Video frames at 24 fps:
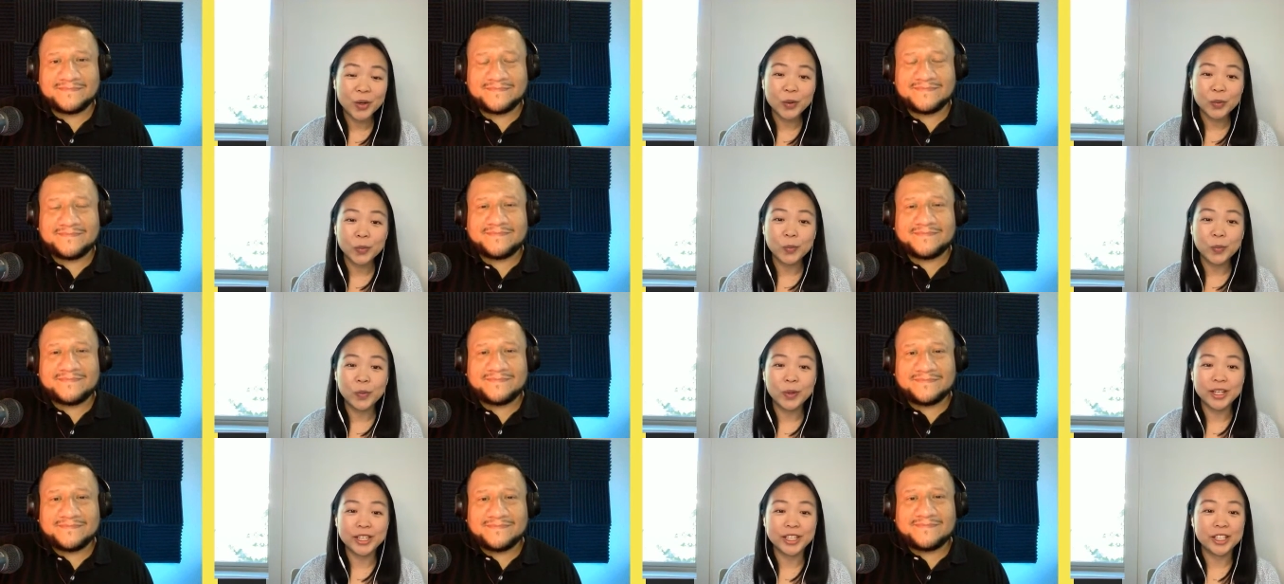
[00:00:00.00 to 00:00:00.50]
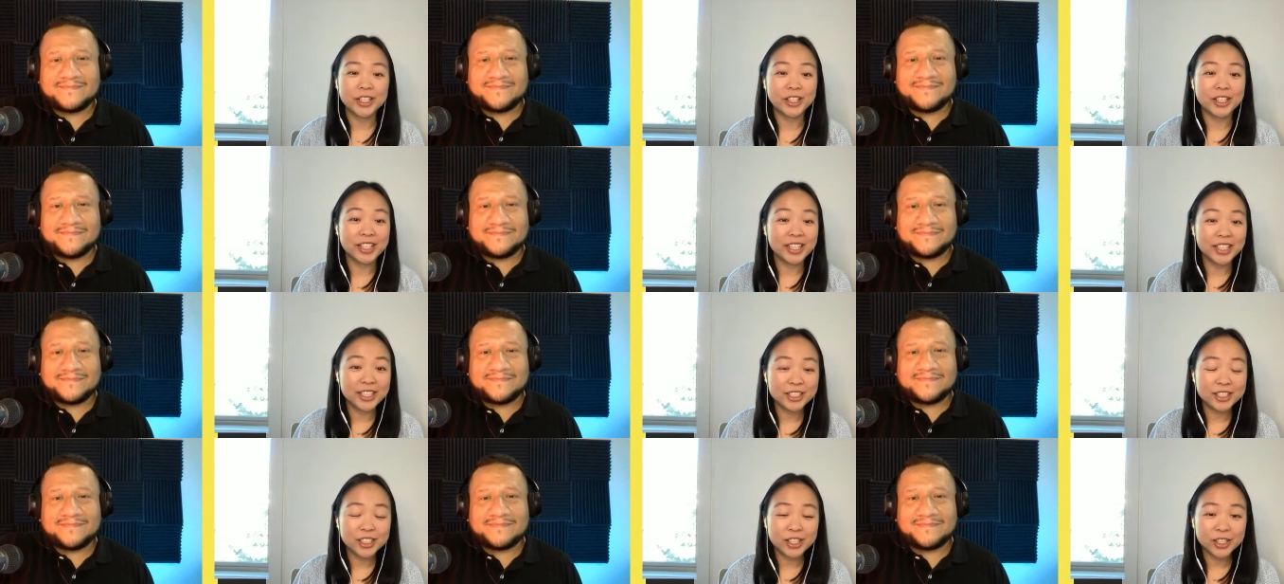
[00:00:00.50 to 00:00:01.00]
Speaker 1: what your
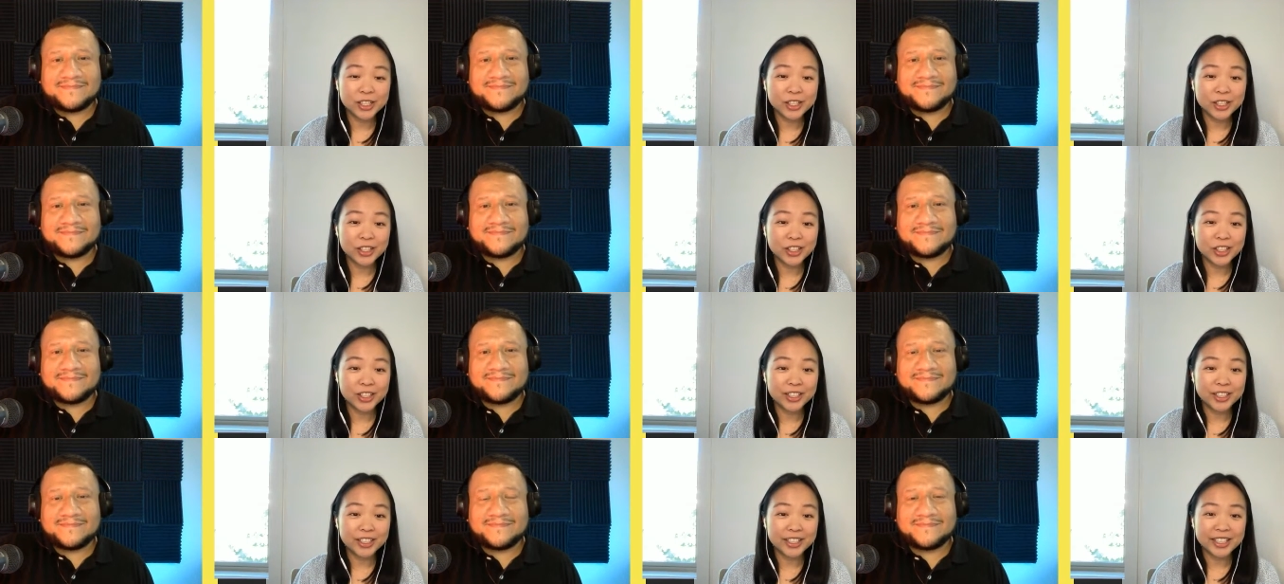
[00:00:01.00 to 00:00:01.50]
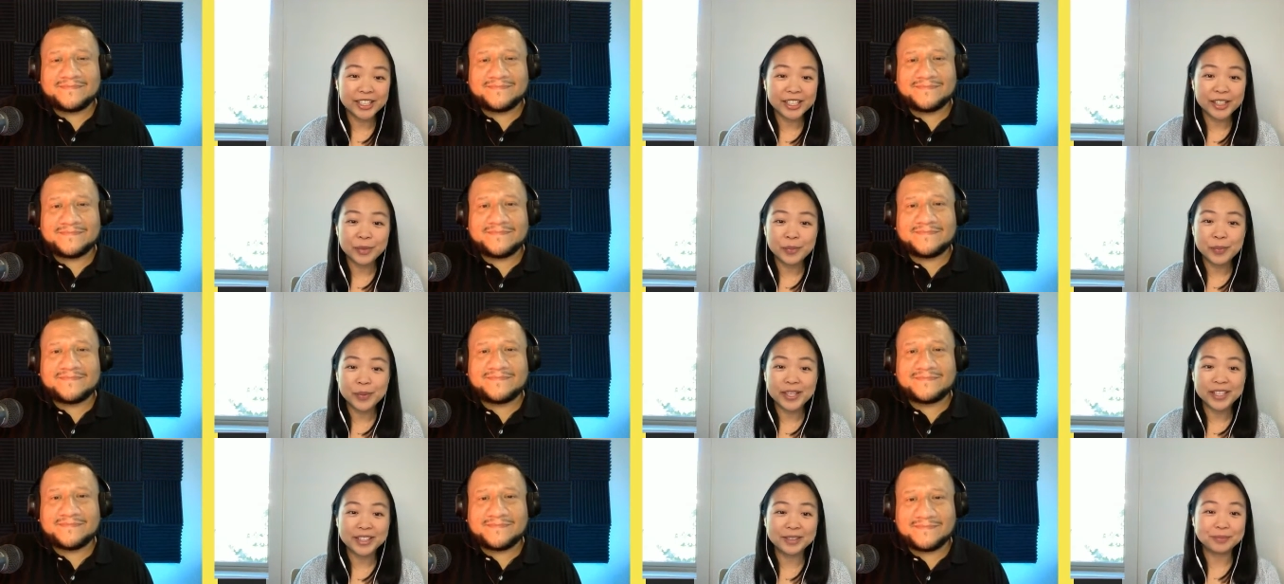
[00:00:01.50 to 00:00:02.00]
needs are
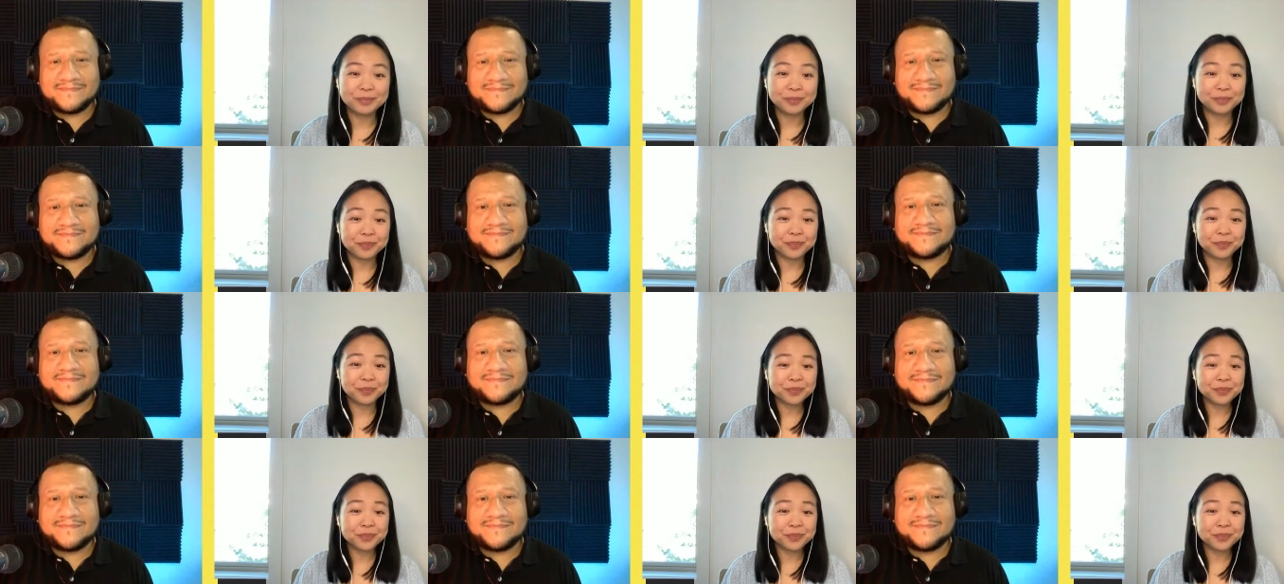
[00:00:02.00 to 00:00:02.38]
currently, but